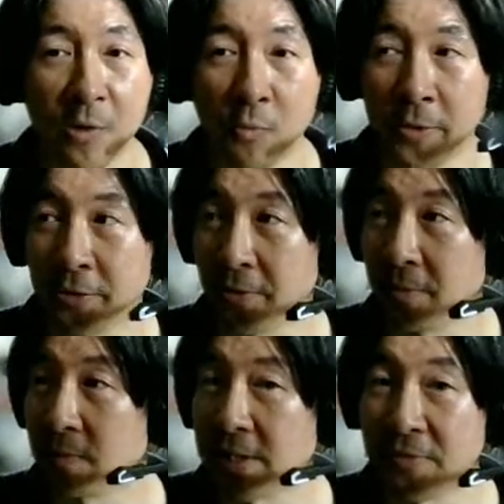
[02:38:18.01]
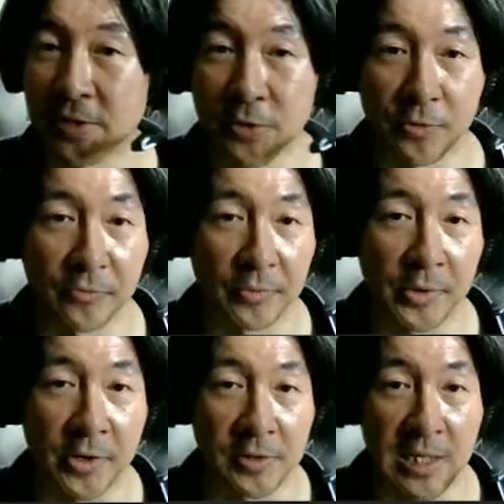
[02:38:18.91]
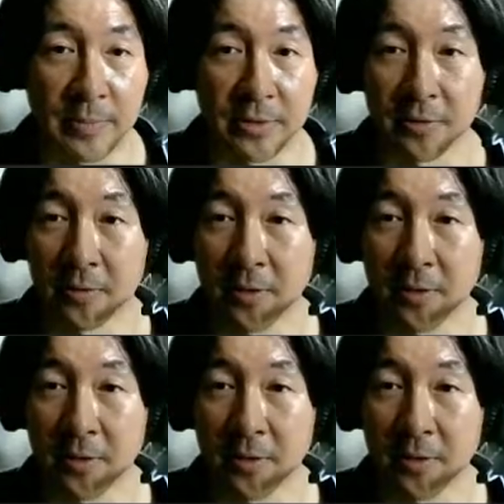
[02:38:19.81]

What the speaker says: Wonder TV show from a long time ago.